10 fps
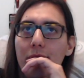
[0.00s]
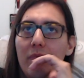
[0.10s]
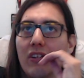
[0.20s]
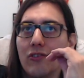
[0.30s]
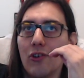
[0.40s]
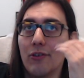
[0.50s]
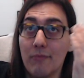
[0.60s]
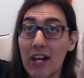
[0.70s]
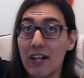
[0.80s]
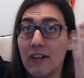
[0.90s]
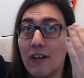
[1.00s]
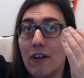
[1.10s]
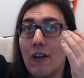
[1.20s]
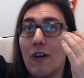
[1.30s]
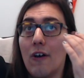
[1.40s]
so the main
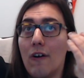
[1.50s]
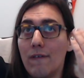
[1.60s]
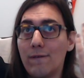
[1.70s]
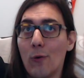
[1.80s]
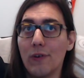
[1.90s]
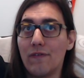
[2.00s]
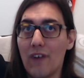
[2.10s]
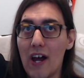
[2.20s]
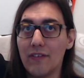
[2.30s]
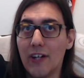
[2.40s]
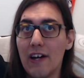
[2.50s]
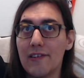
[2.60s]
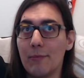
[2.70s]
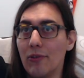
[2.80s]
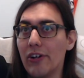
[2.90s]
4 to 5 guys
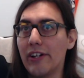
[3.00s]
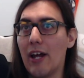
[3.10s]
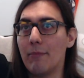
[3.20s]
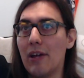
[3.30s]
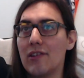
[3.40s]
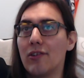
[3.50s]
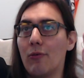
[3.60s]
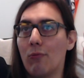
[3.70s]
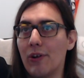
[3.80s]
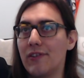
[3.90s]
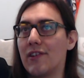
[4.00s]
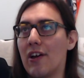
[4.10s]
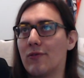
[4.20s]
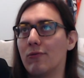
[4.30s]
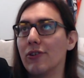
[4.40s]
I'm looking at based on where these
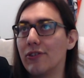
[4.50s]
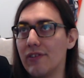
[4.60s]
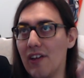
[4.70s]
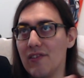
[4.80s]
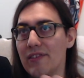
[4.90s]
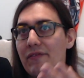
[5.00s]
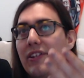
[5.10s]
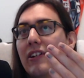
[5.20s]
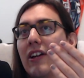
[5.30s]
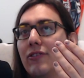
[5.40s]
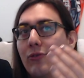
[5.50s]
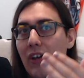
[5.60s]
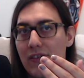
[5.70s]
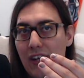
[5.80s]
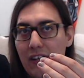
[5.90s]
guys were in 2017 and
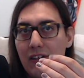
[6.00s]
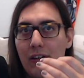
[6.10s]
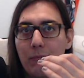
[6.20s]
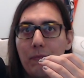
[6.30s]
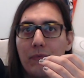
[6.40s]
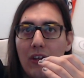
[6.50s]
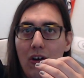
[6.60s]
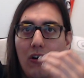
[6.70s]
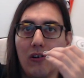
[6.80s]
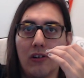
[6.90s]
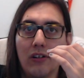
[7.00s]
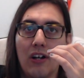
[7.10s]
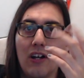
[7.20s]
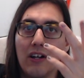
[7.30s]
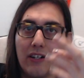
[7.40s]
2018 are
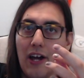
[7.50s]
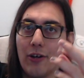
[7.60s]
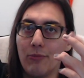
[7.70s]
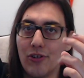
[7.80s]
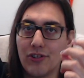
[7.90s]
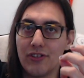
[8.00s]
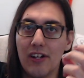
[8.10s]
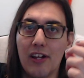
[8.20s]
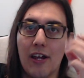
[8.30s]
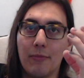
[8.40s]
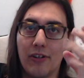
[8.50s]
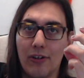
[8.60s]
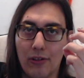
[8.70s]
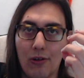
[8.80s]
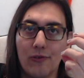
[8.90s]
Kyle Busch, Denny Hamlin,
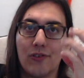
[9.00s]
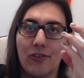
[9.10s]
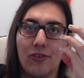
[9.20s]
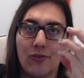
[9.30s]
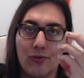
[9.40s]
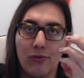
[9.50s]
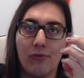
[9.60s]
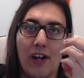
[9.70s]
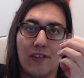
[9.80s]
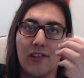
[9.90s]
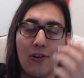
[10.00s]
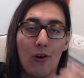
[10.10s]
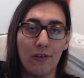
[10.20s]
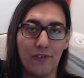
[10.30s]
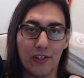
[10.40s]
Larson, Truex, and
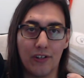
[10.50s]
Harvick.